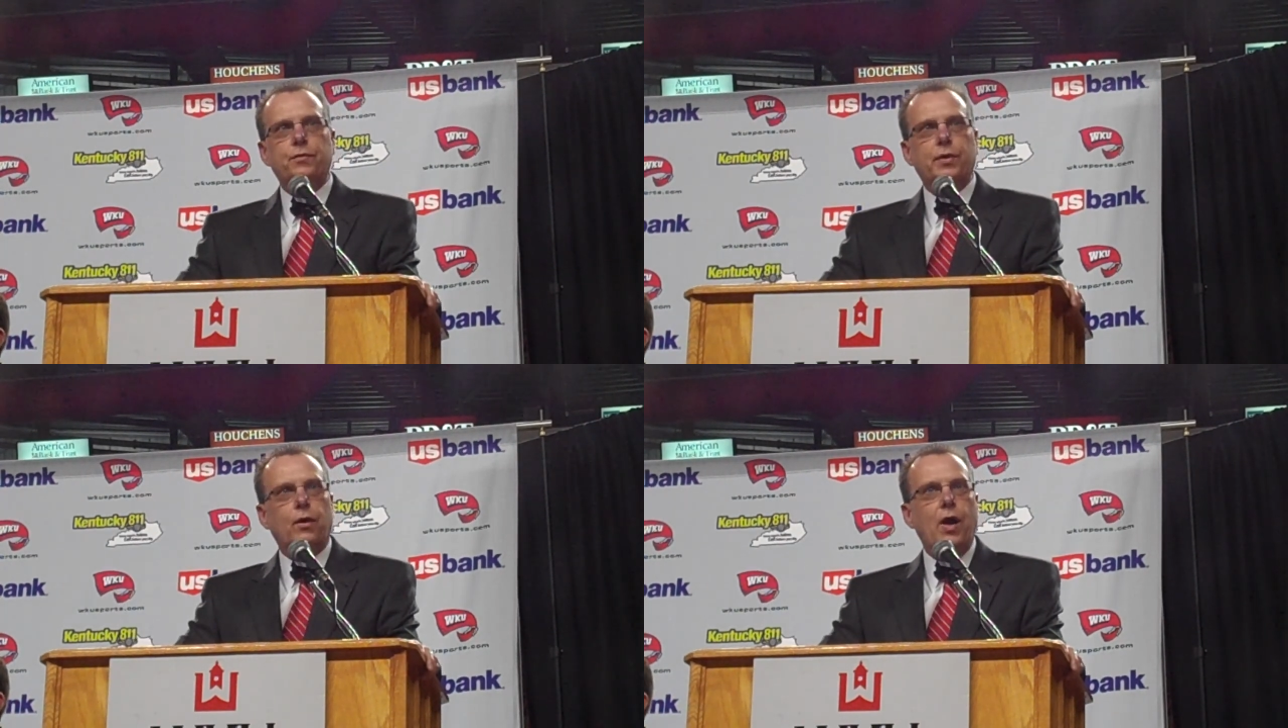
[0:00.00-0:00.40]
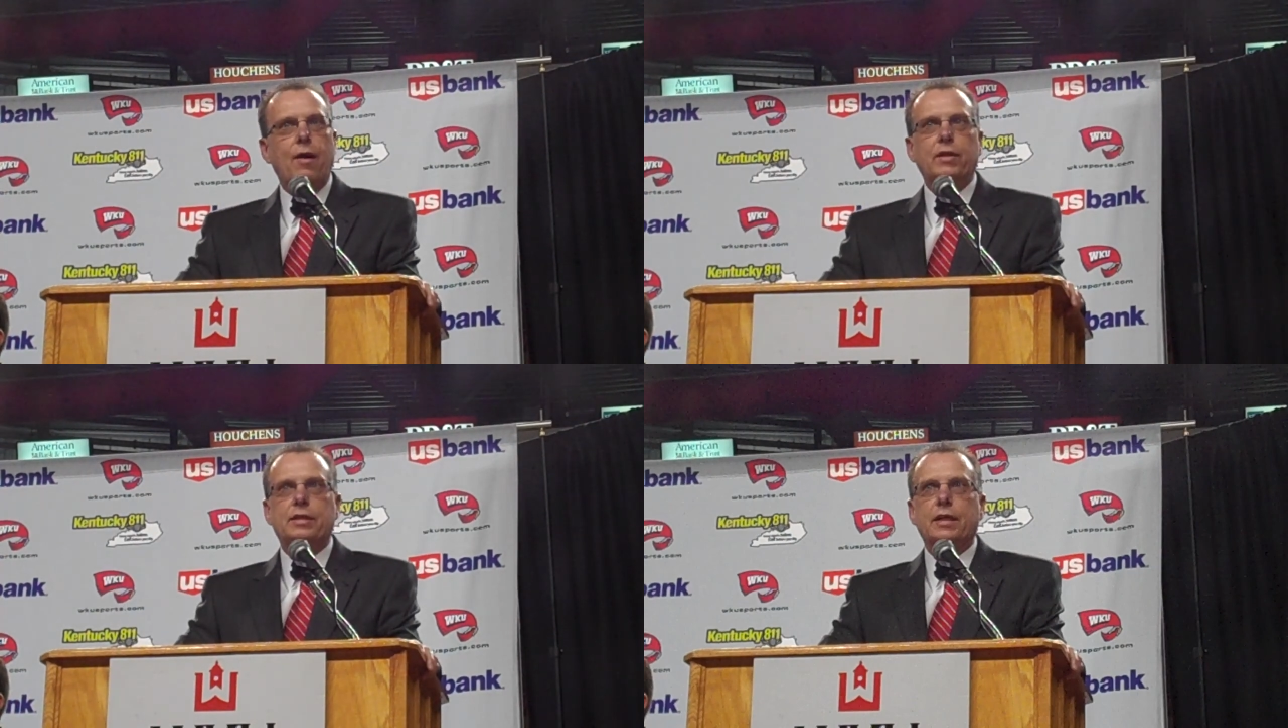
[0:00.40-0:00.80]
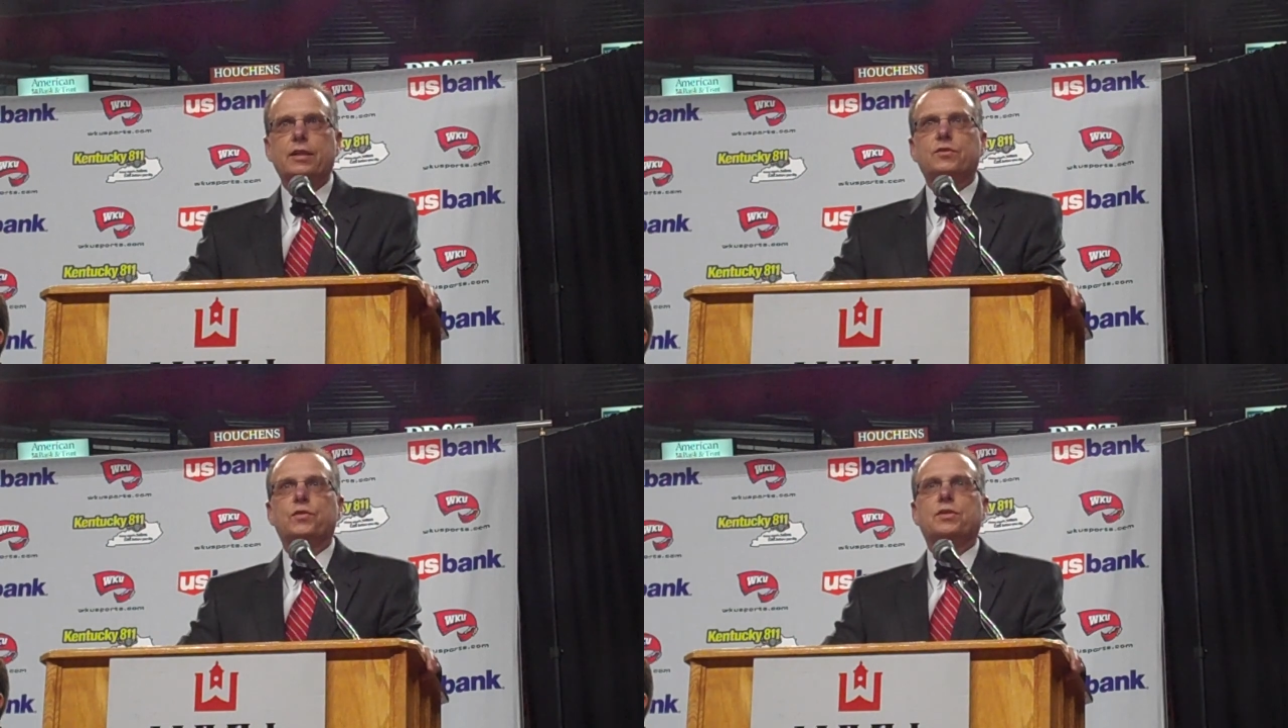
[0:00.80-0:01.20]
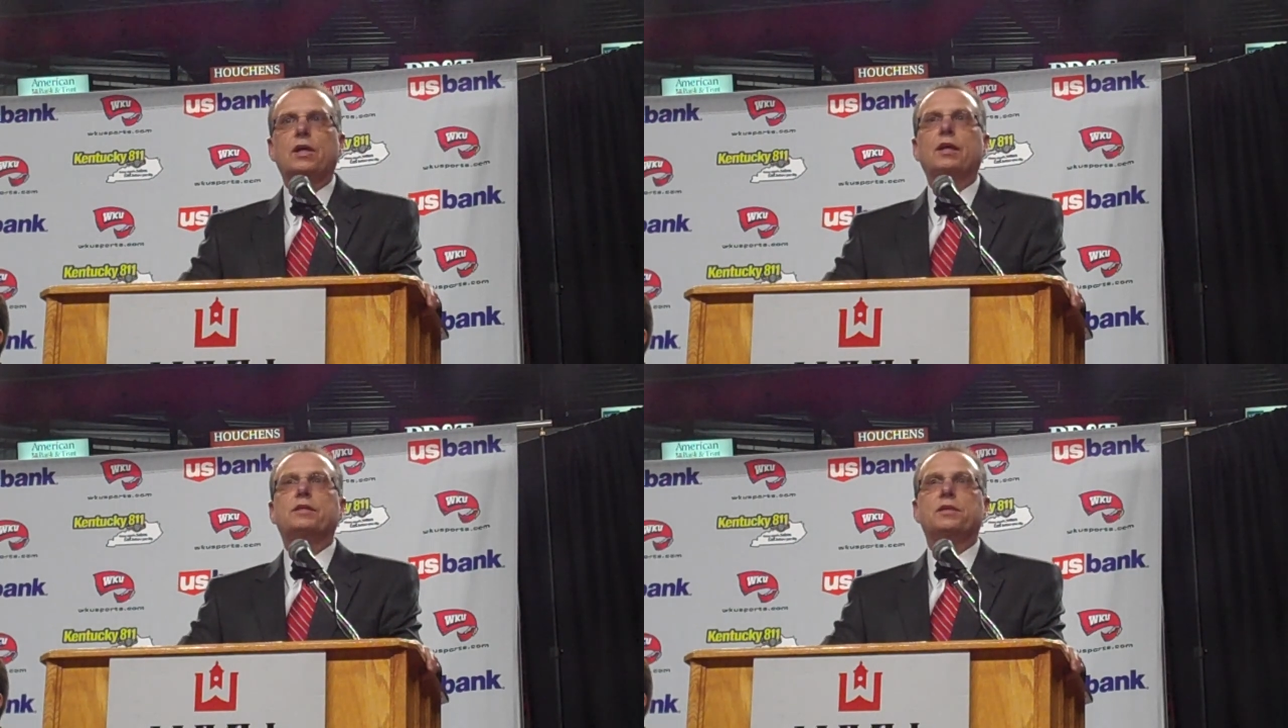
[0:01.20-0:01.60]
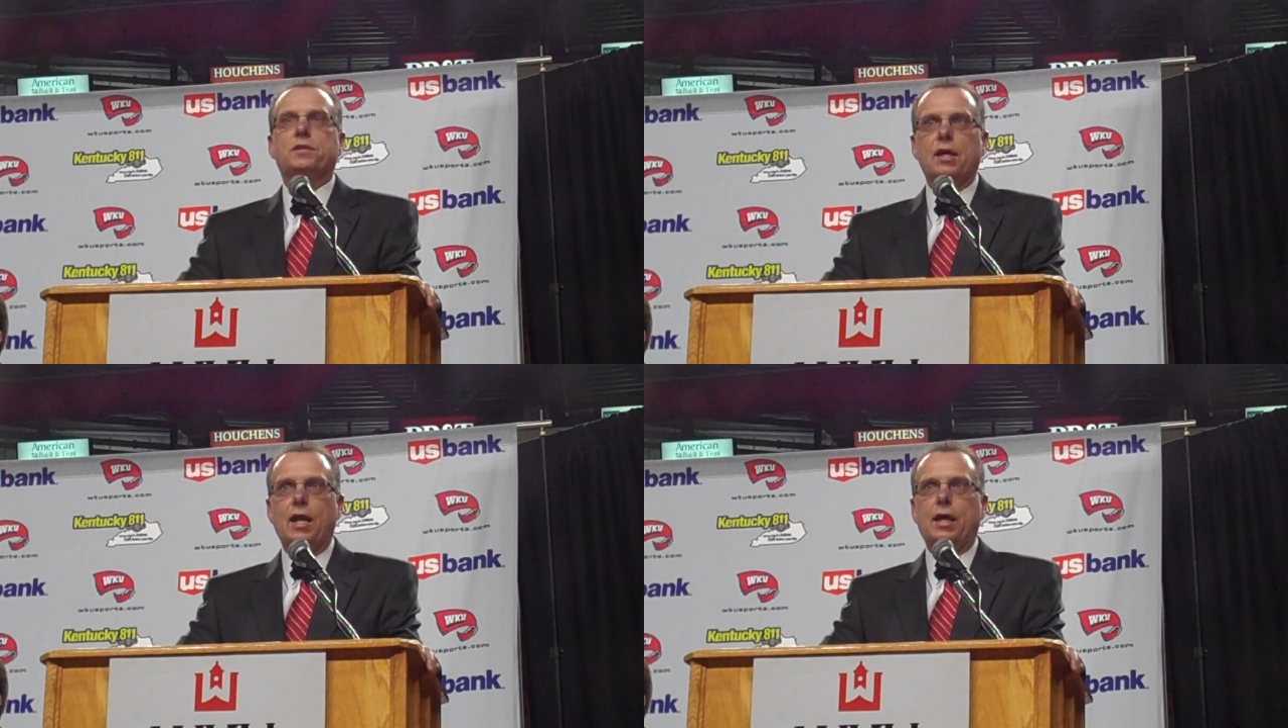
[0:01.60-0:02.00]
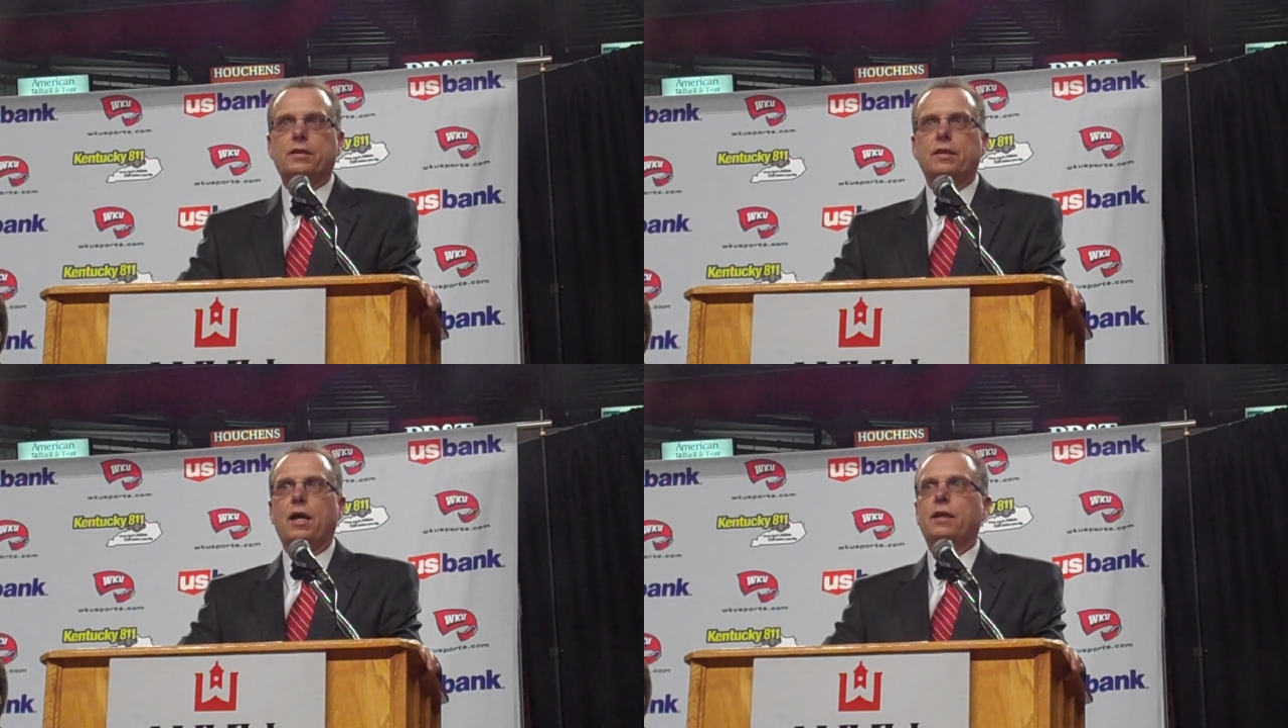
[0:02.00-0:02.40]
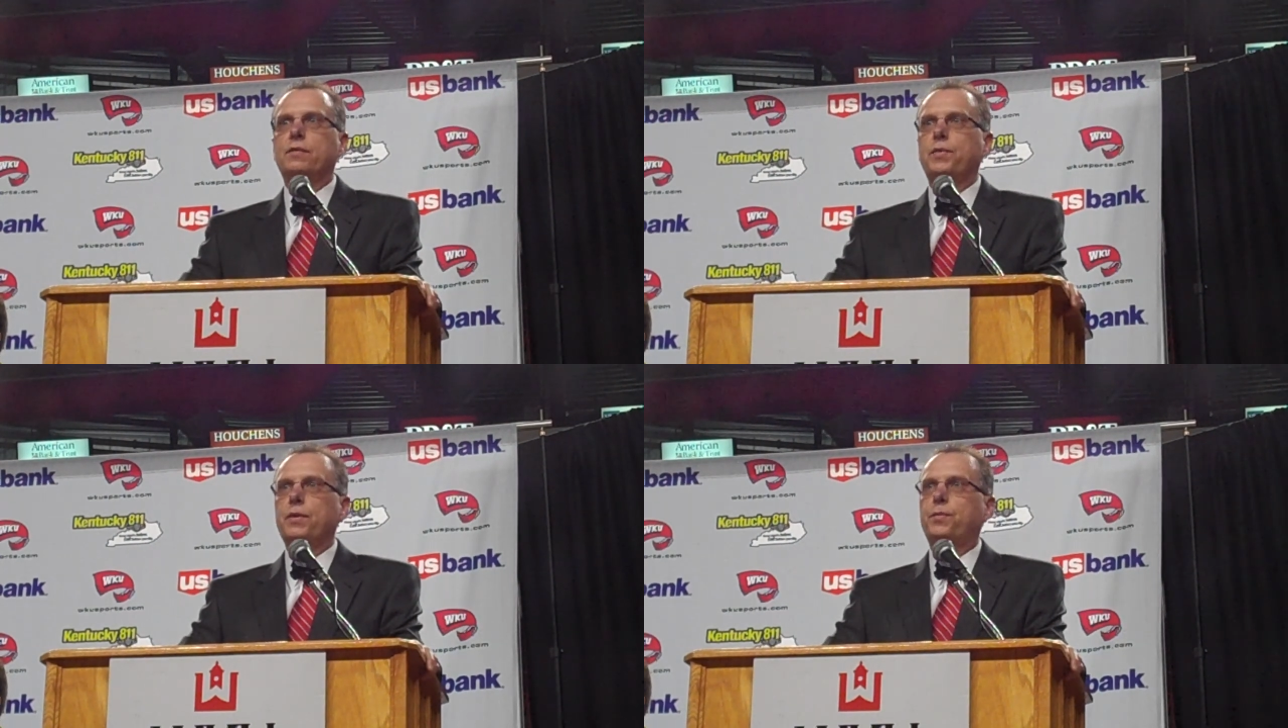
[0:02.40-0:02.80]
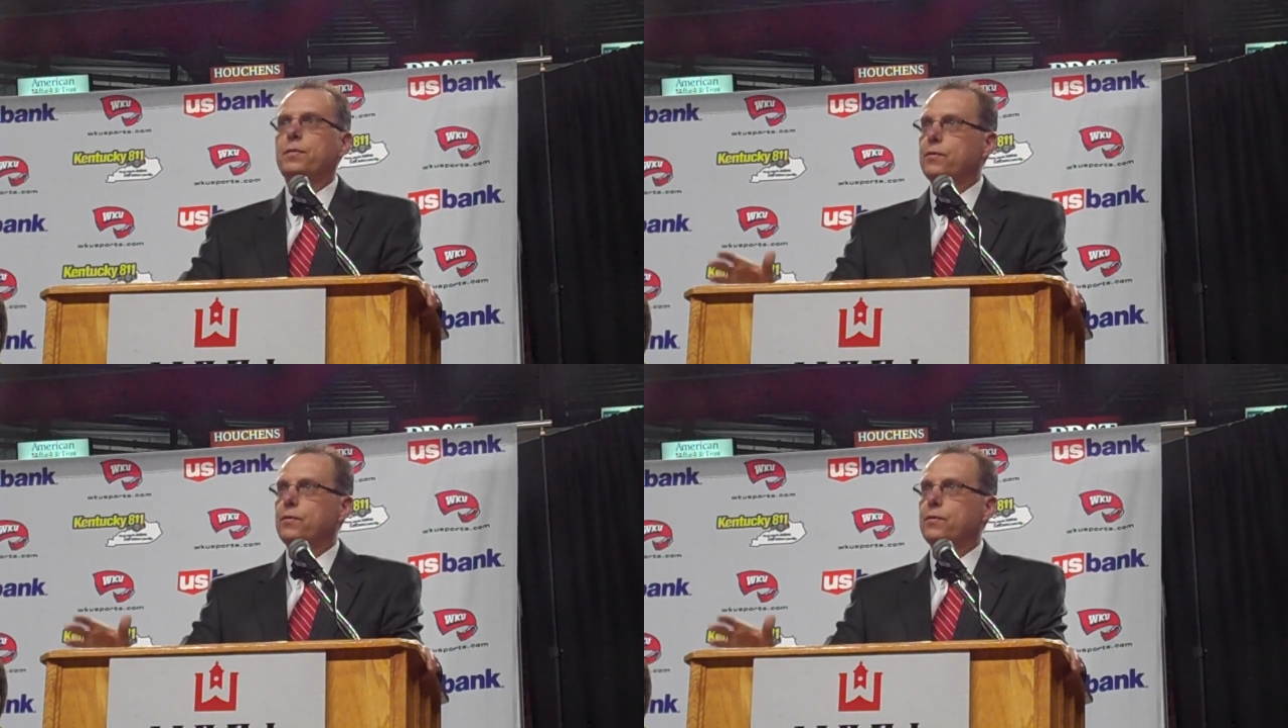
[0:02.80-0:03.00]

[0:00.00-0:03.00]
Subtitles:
We don't have any tickets for sale. It's a sellout tonight.